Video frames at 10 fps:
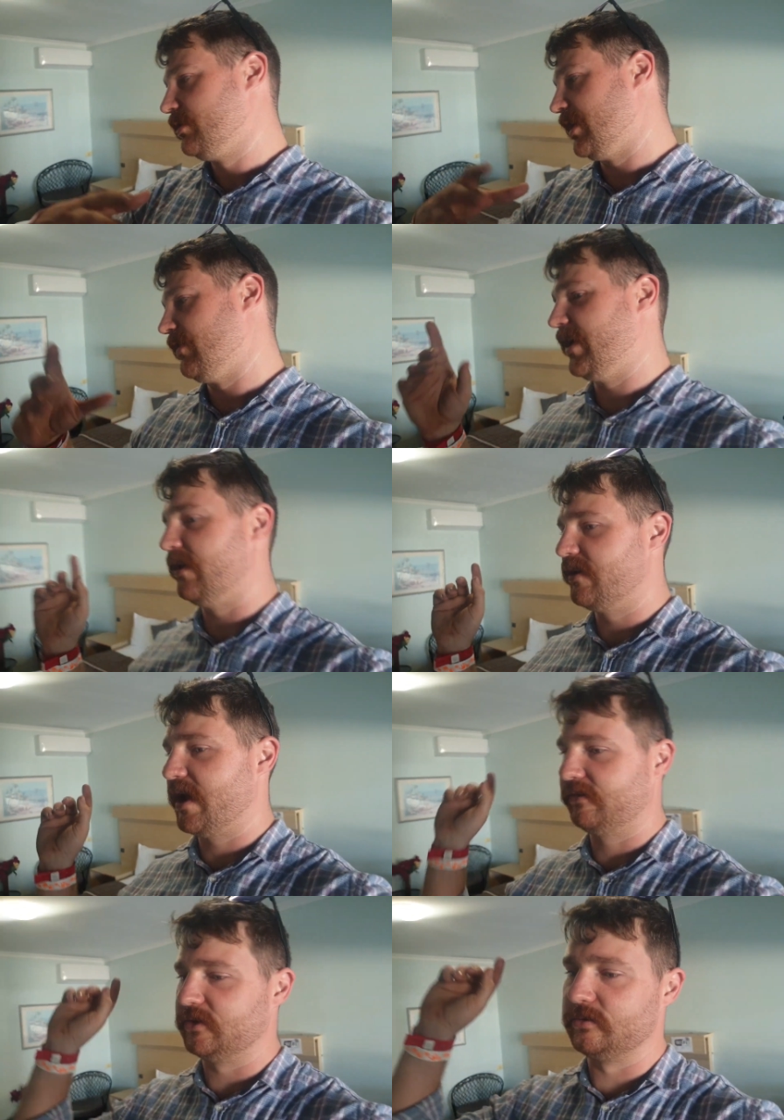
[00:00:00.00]
and then
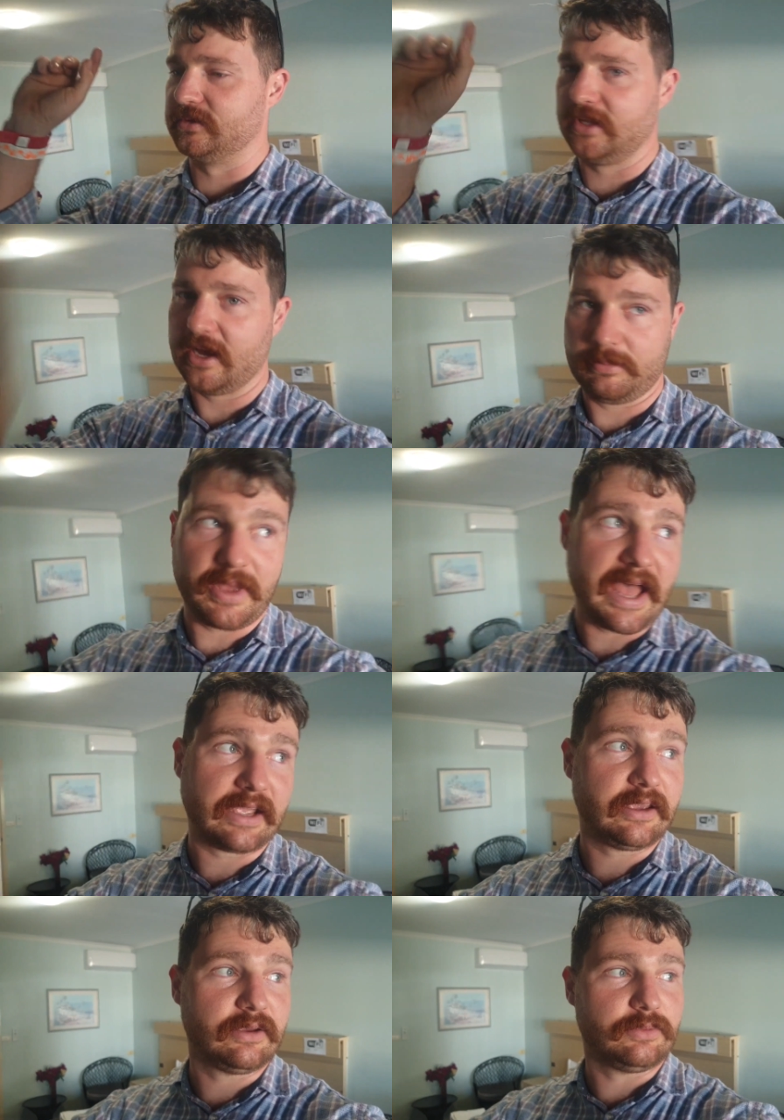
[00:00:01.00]
have to lug it
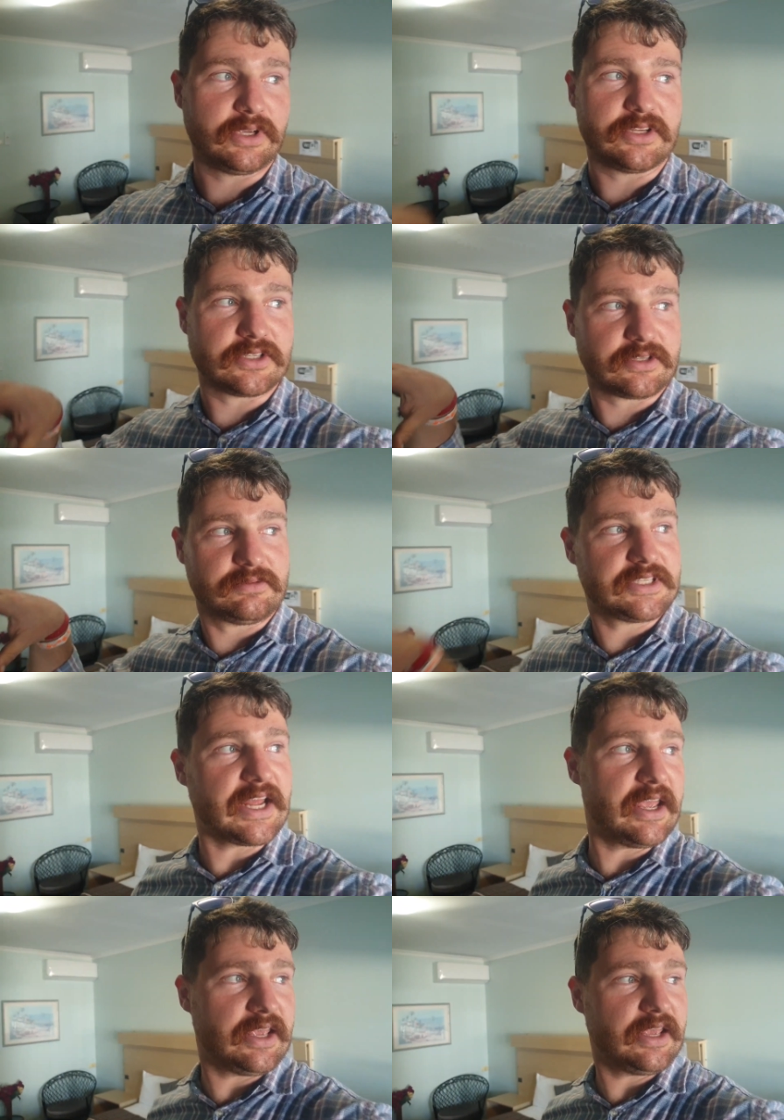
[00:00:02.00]
back. We can just
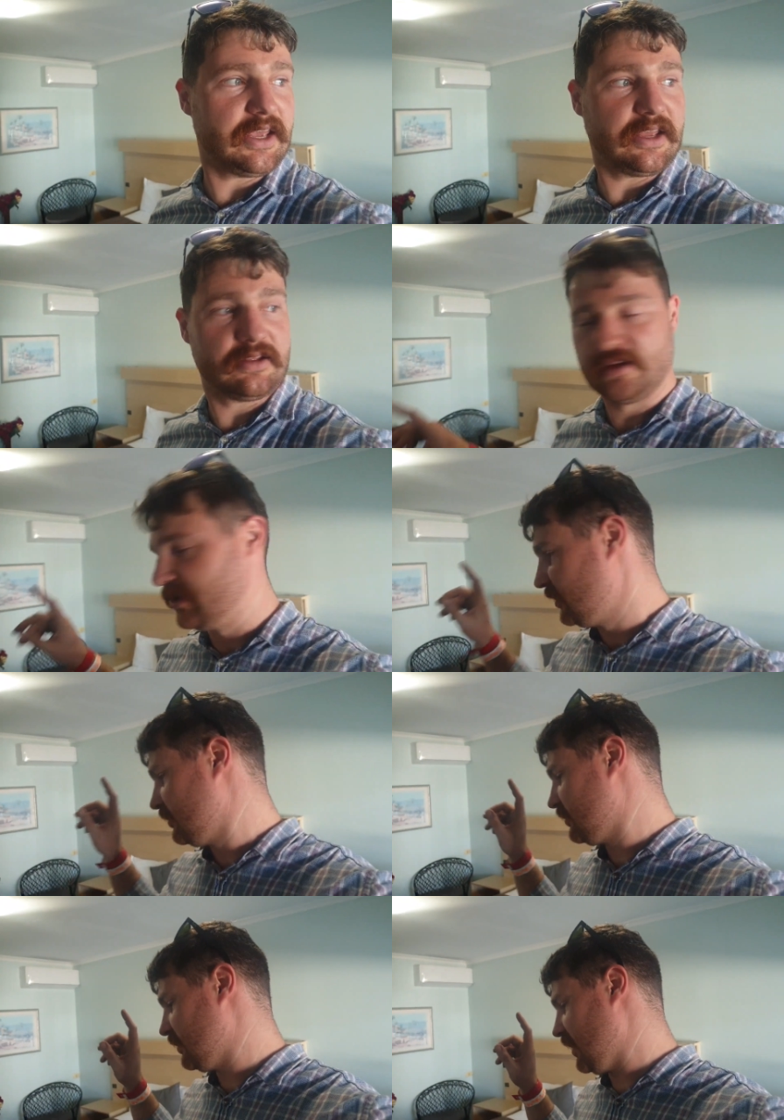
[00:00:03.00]
stay here
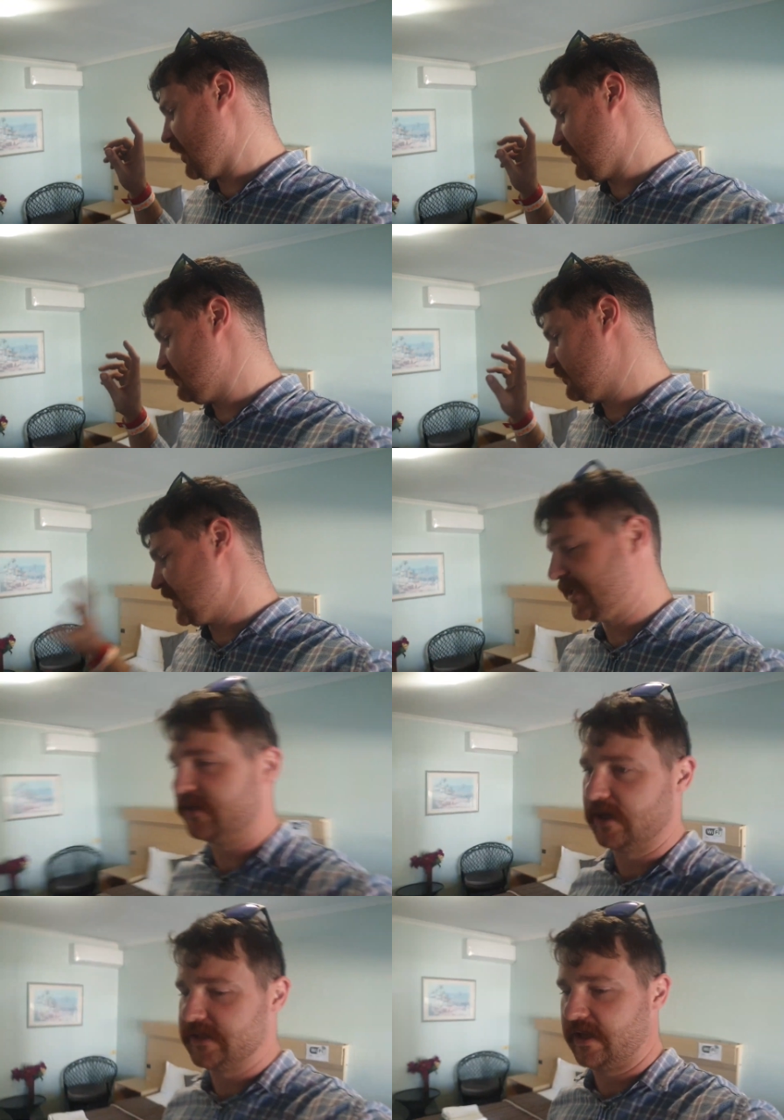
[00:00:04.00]
and dad's
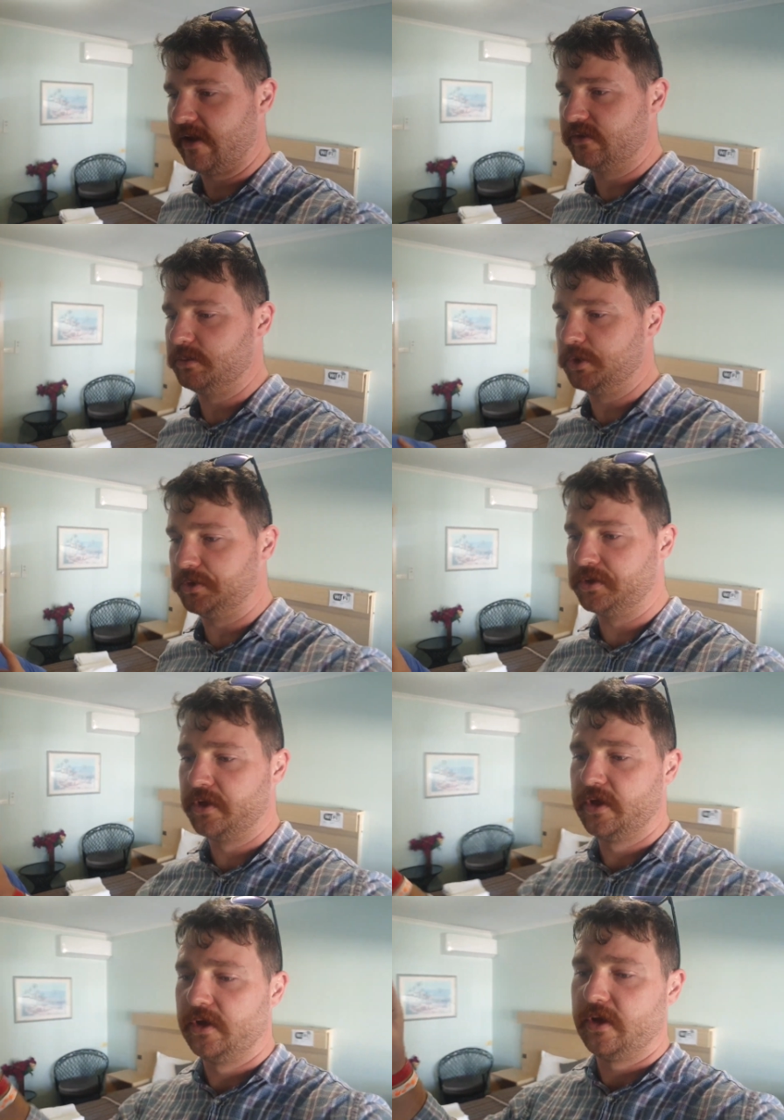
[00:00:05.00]
nice and comfortable.
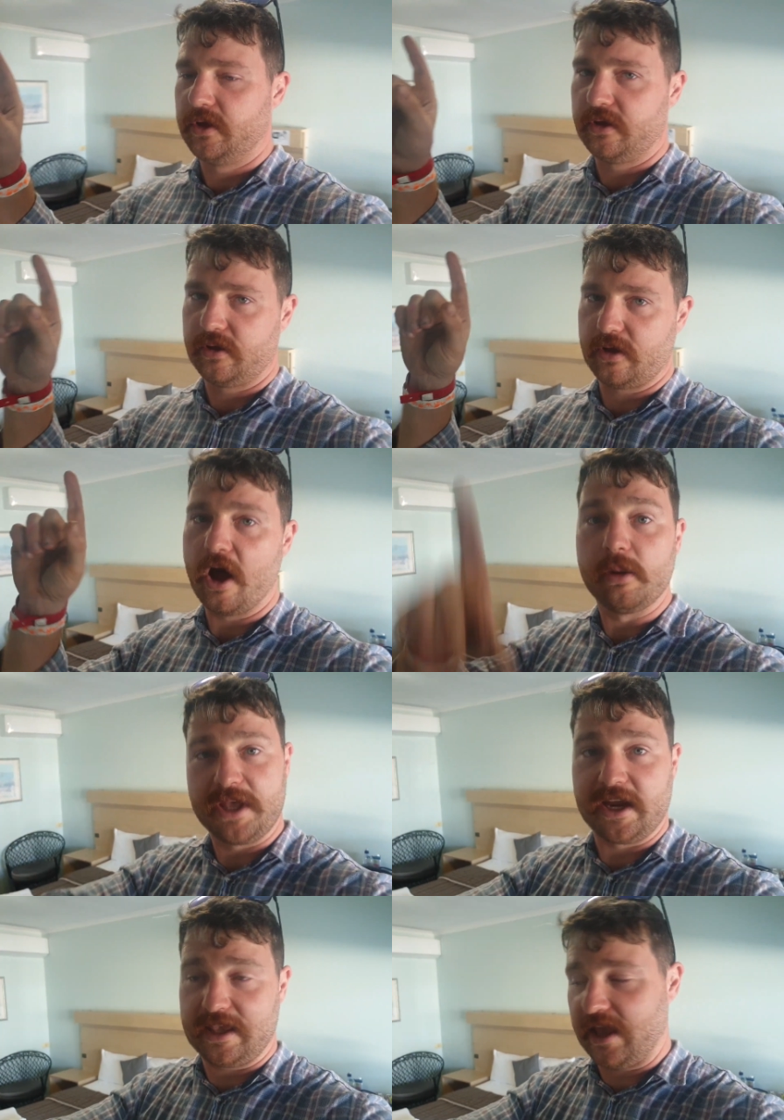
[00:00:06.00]
I'll
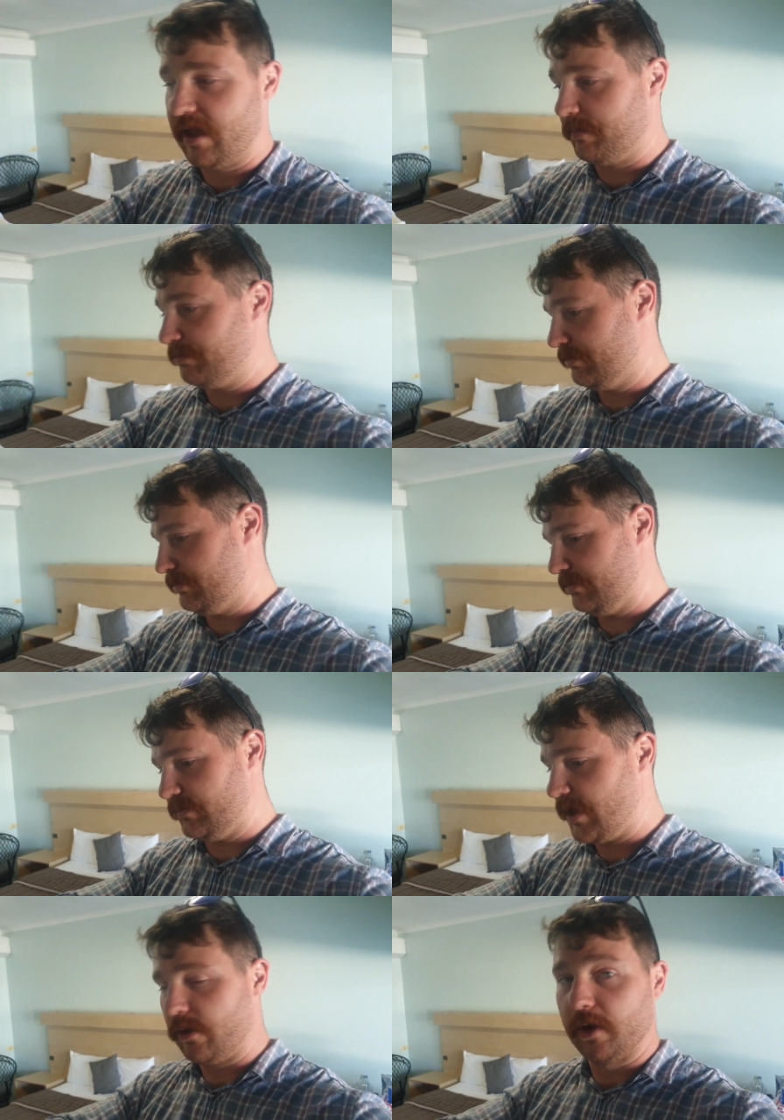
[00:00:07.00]
be out of camp,
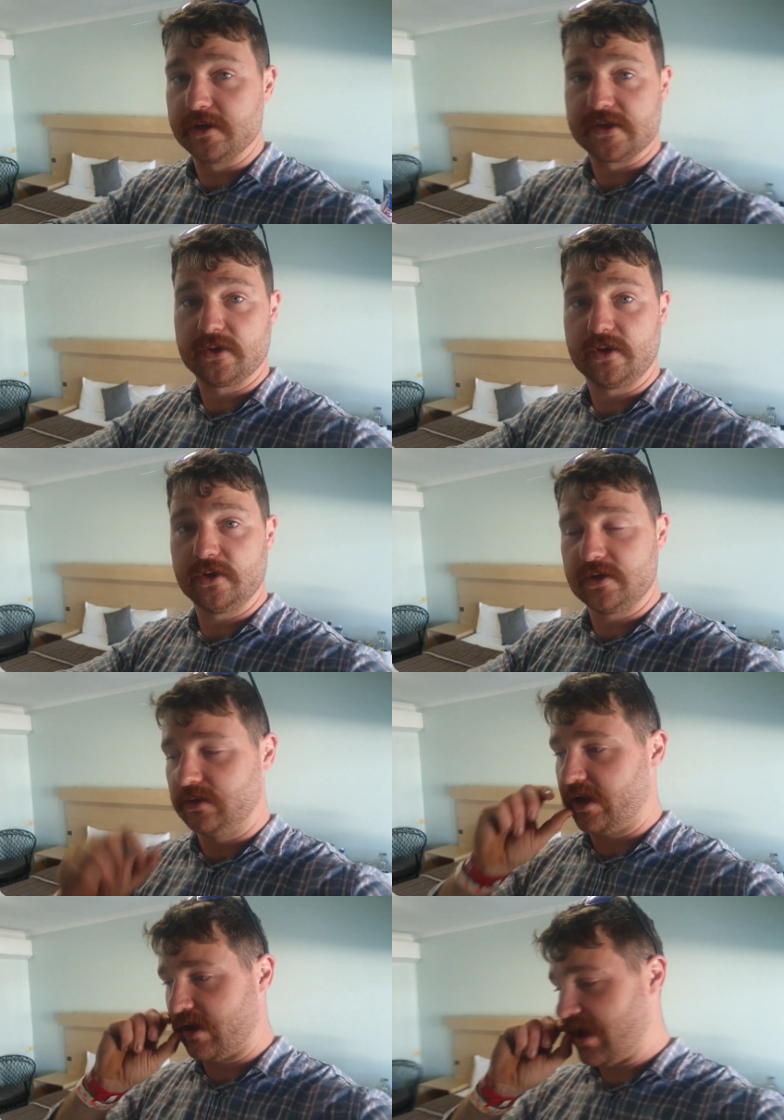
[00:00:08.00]
no worries at all,
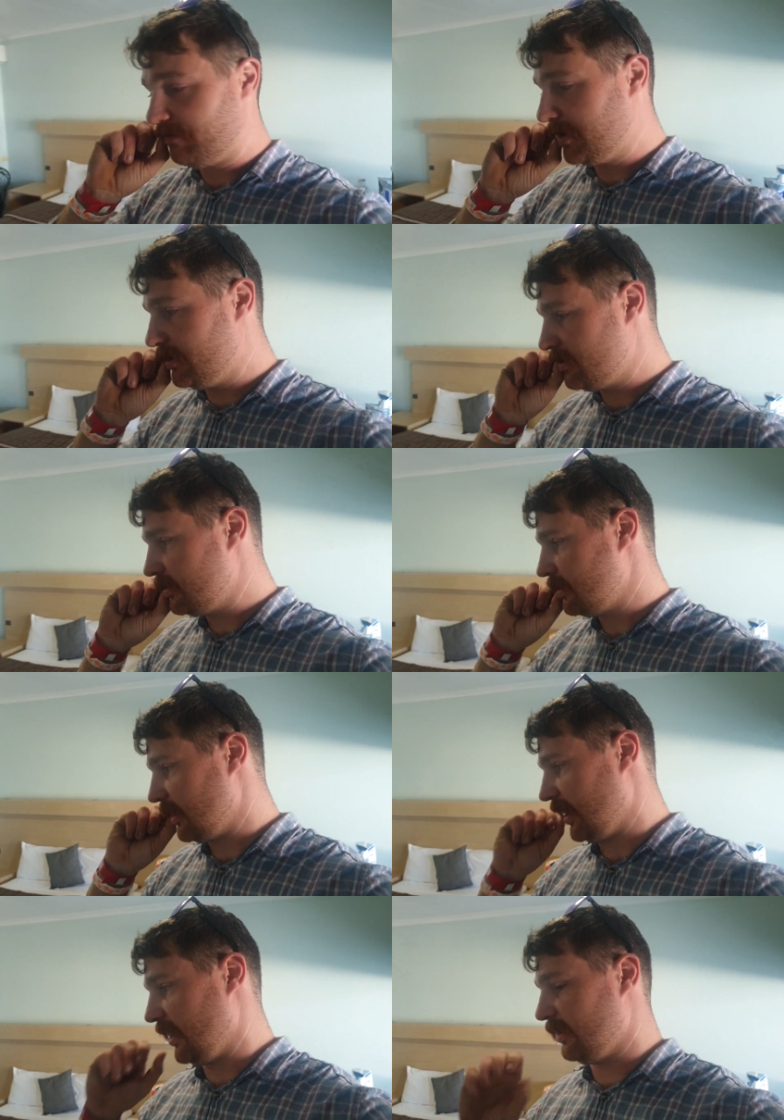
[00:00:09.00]
like I have been,
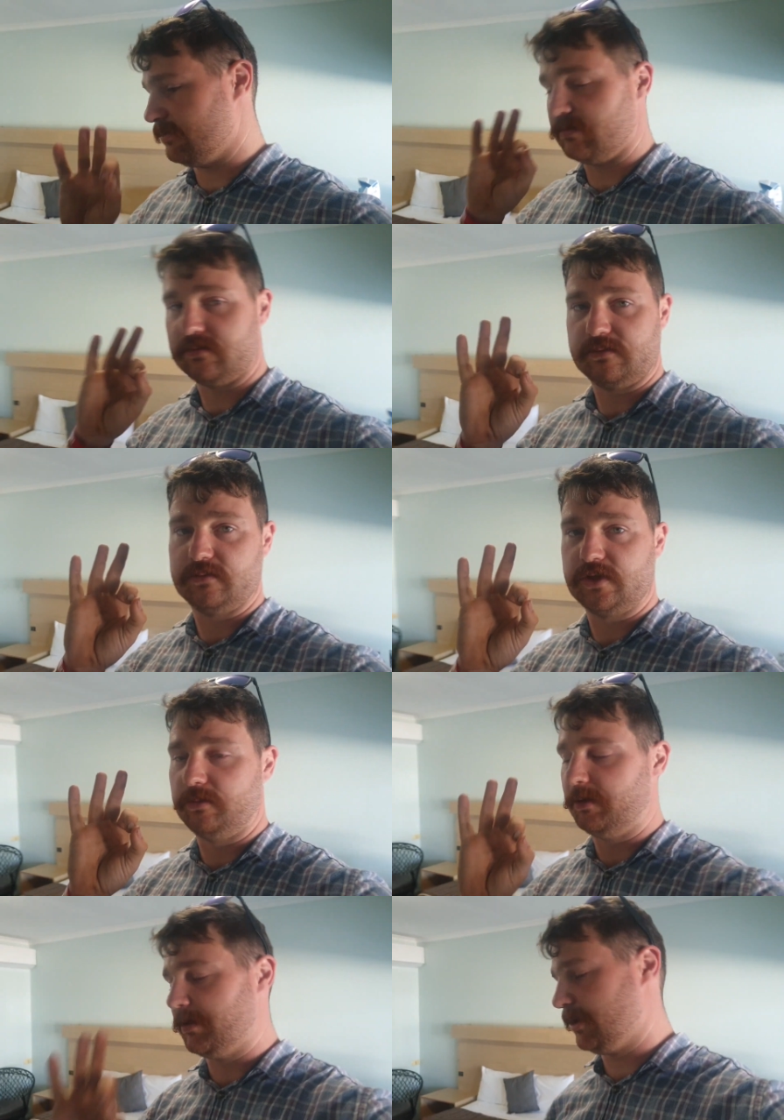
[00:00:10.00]
and
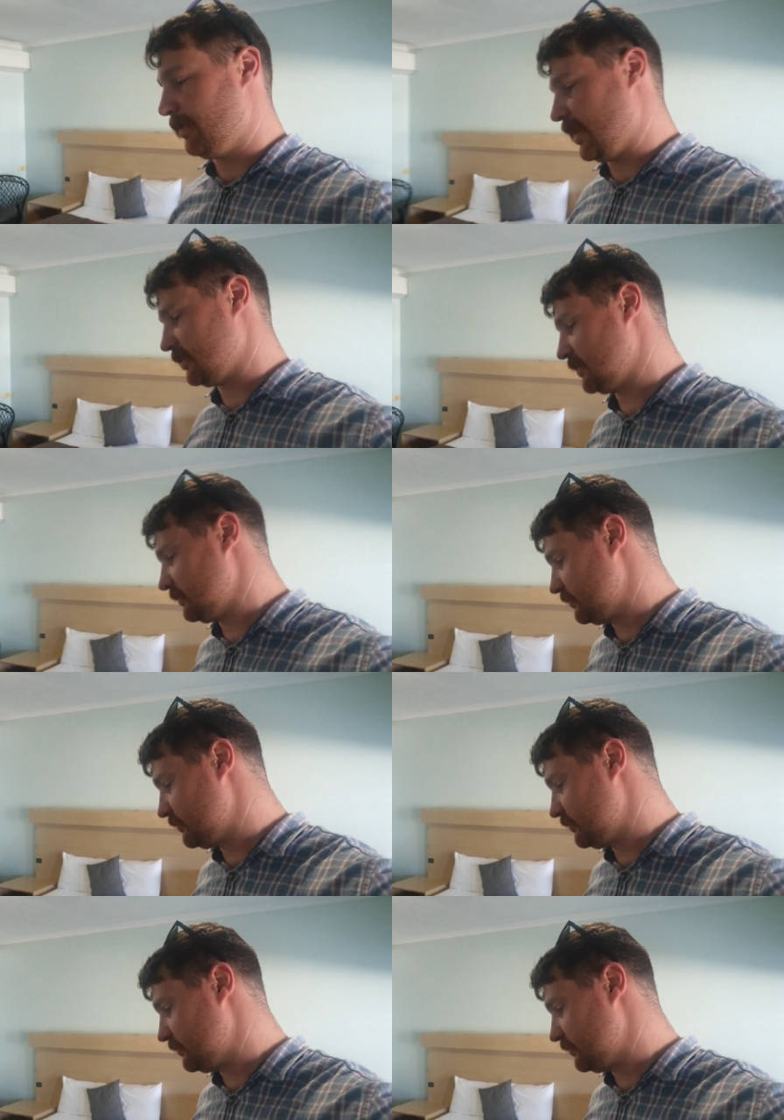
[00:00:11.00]
should be Mickey Mouse.